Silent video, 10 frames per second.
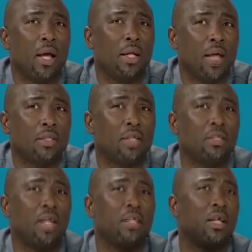and
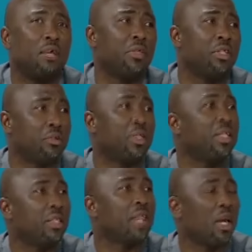essentially then
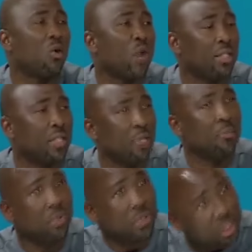reiterate ECOWAS
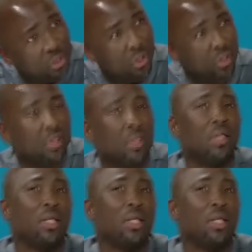in position,